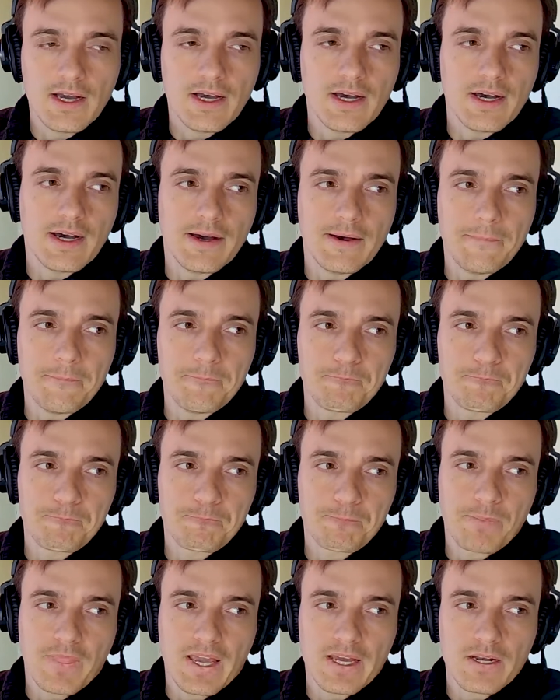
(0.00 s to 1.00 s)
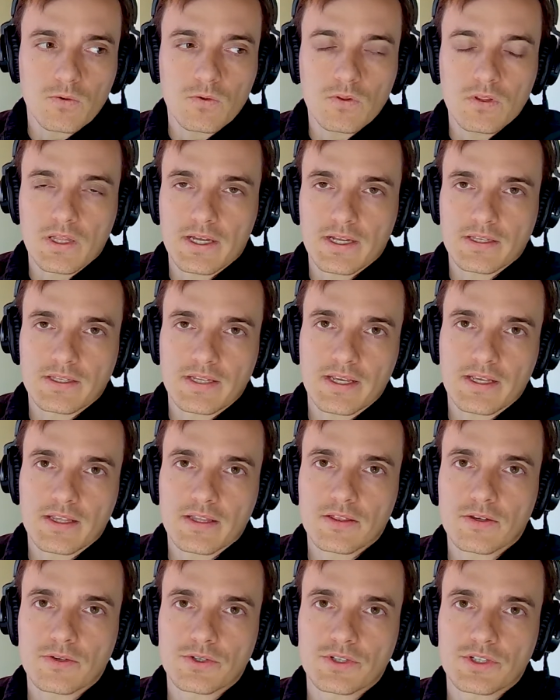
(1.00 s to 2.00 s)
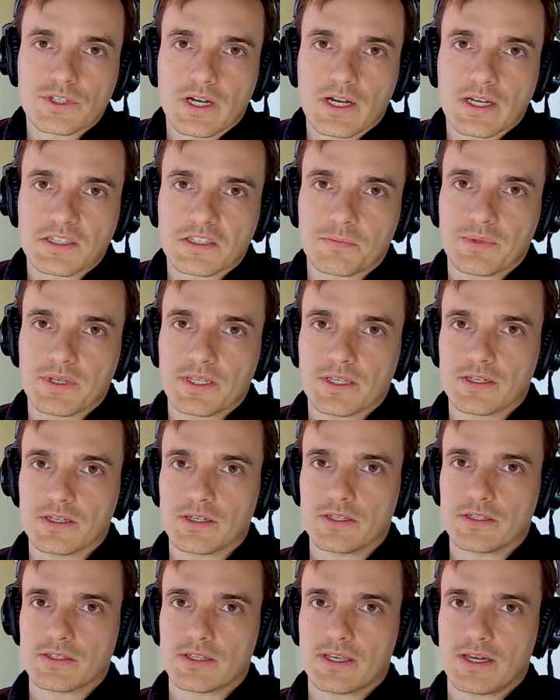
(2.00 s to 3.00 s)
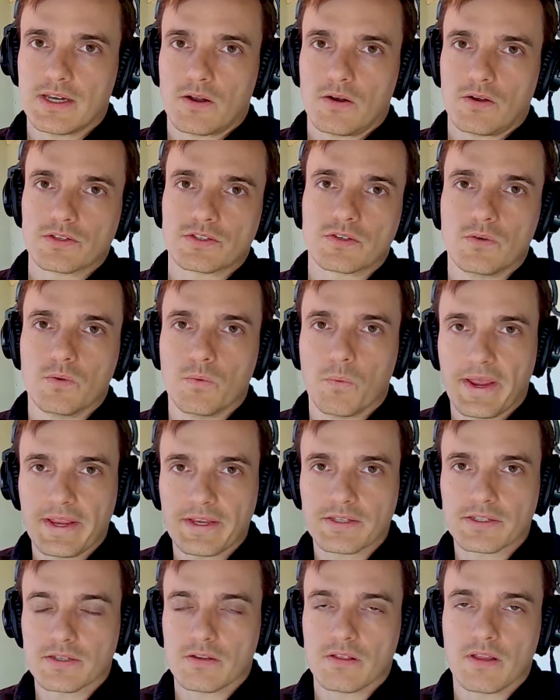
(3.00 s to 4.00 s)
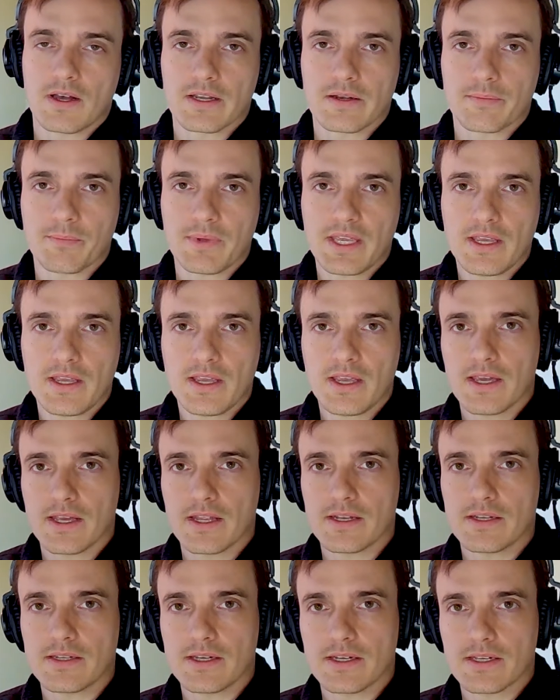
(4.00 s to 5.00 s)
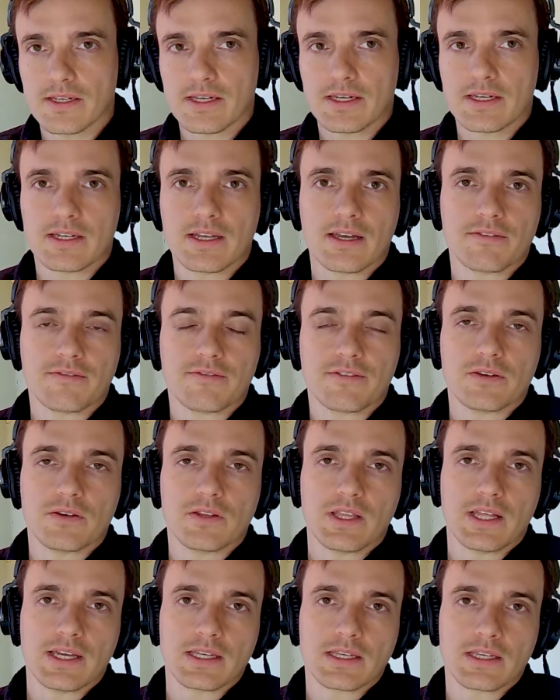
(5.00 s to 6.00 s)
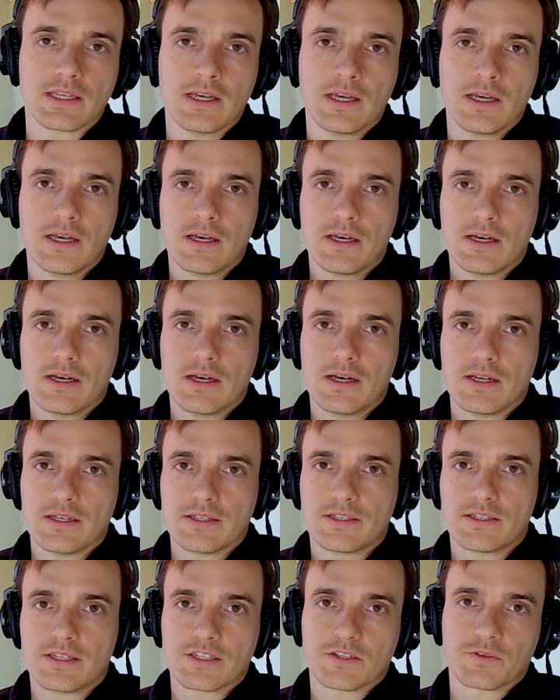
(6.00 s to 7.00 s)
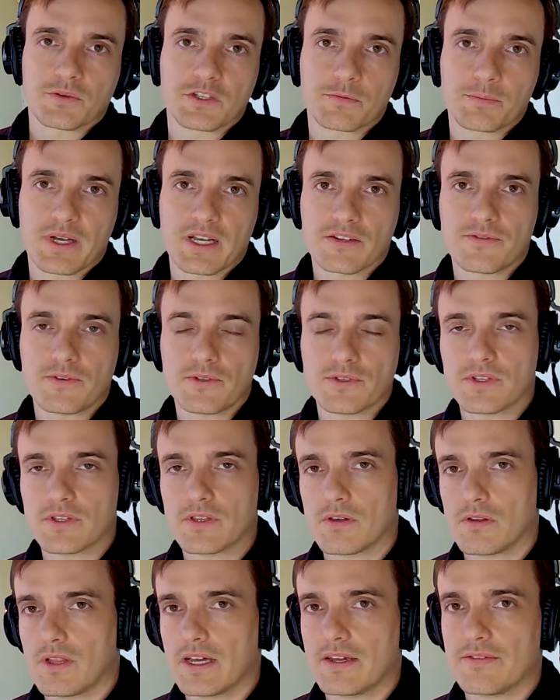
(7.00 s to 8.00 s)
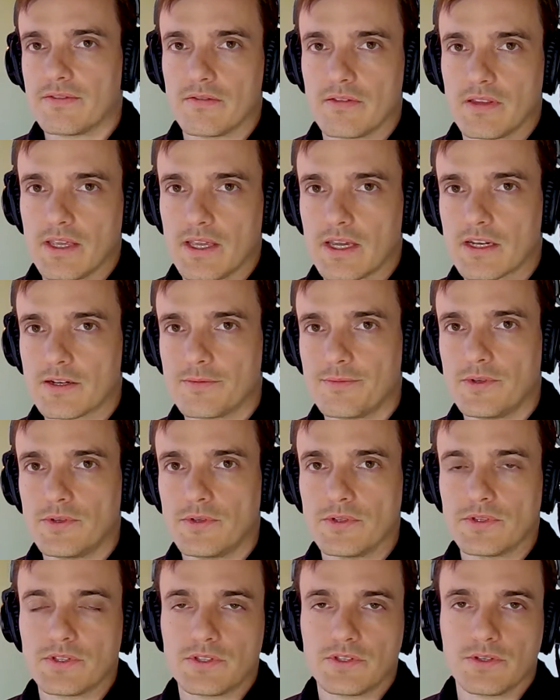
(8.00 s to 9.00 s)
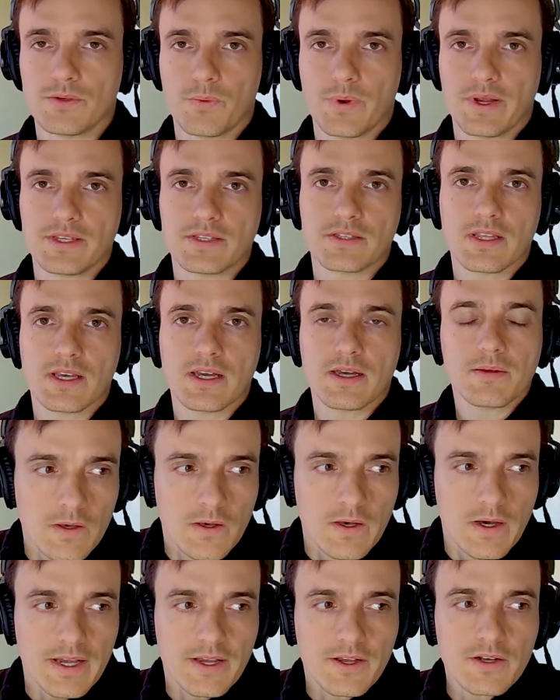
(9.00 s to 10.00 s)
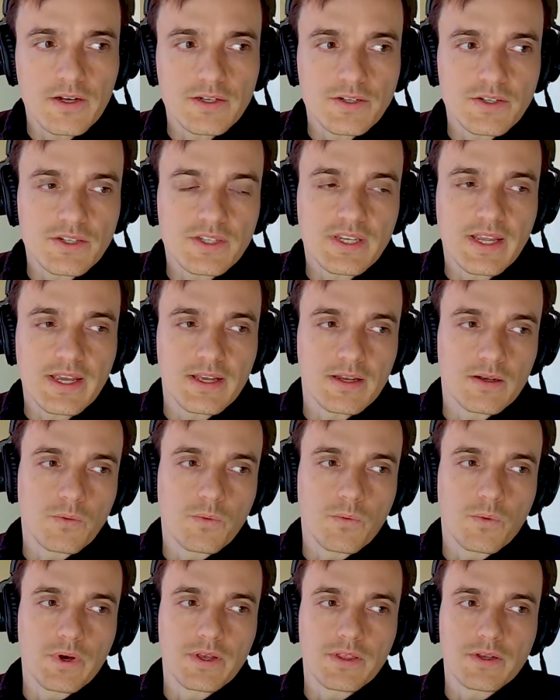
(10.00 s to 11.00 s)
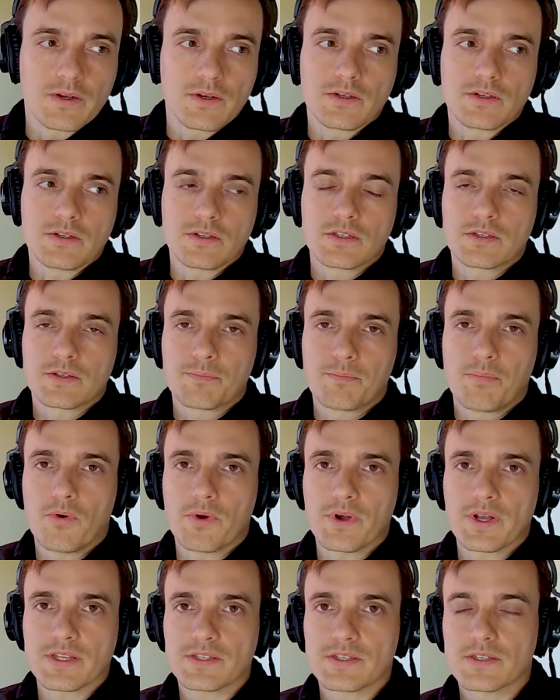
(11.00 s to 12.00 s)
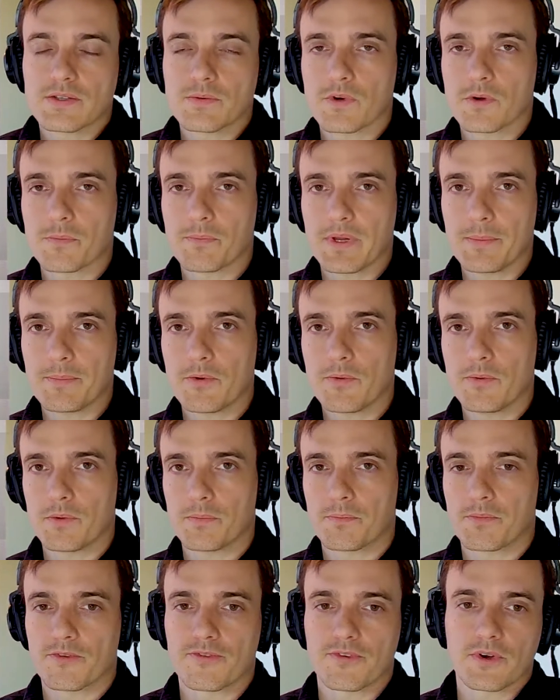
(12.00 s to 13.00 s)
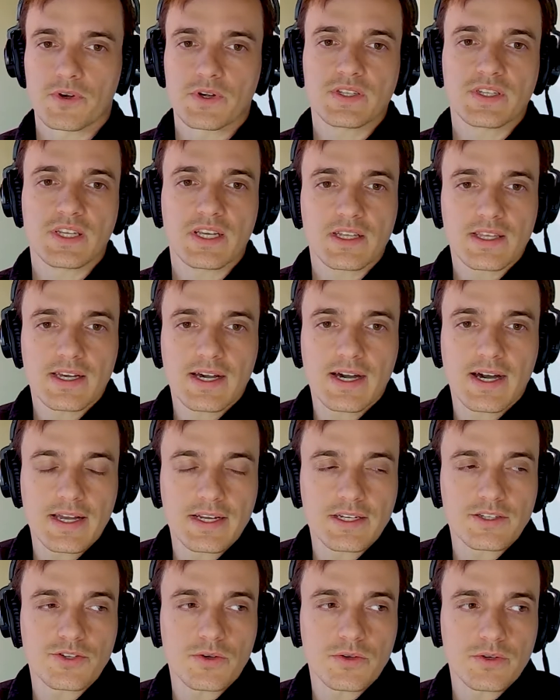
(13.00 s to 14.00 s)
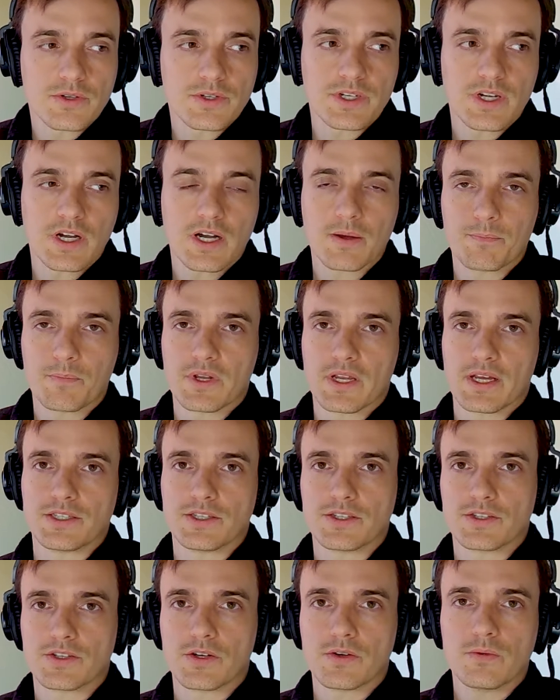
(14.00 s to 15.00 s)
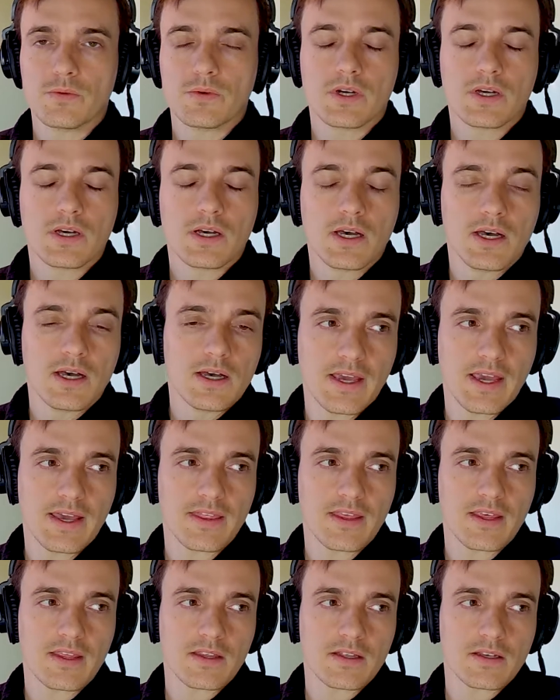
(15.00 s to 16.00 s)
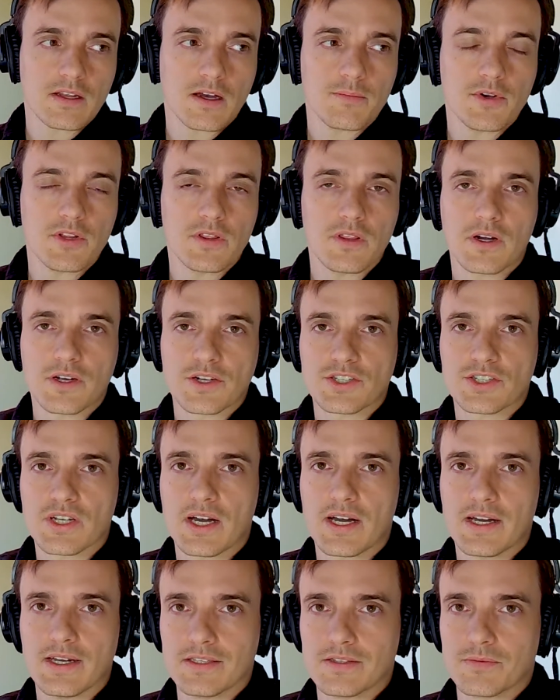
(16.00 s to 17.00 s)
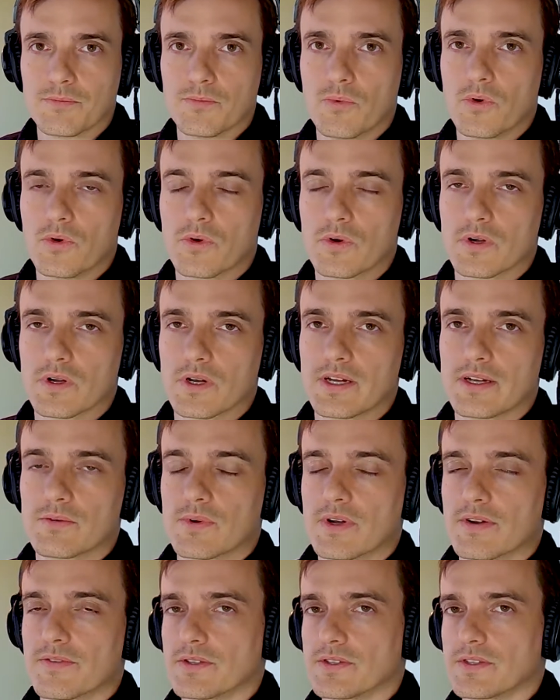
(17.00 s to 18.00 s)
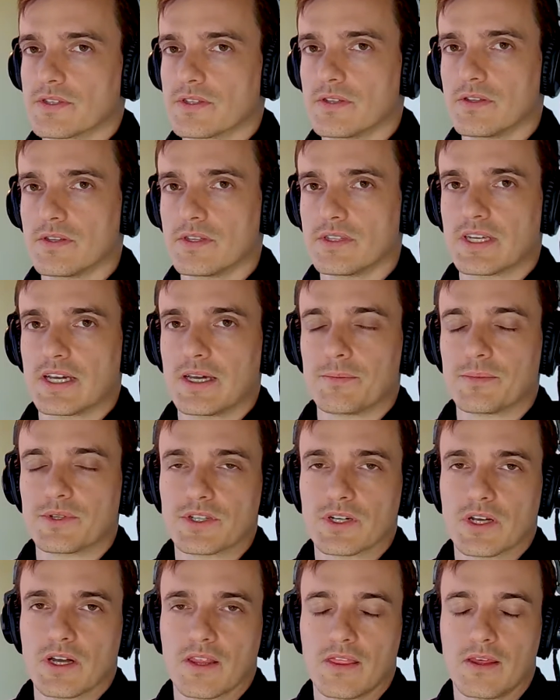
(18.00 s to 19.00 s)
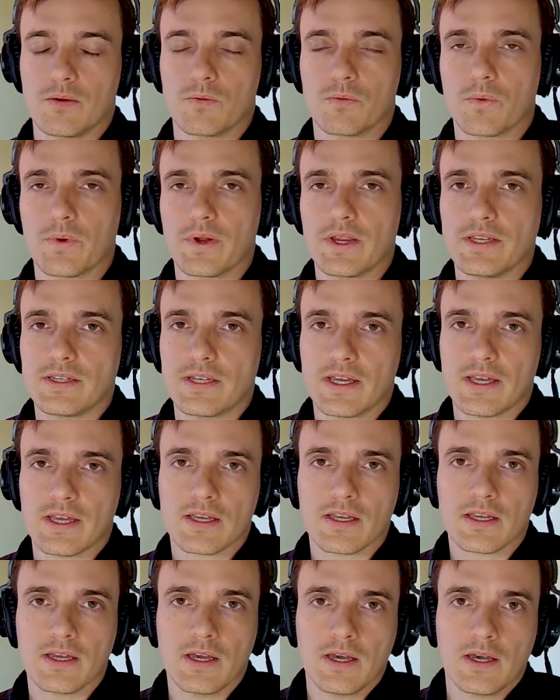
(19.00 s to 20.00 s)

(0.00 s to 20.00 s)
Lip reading: I don't like taking those shots because that also wastes a lot of meat. And again, I feel like it's disrespectful to the life of the animal to waste that. I could understand where there's points where people would prefer to take that high shoulder shot, but I just don't. And then the double lung shot is more in reference to the type of shot that we take.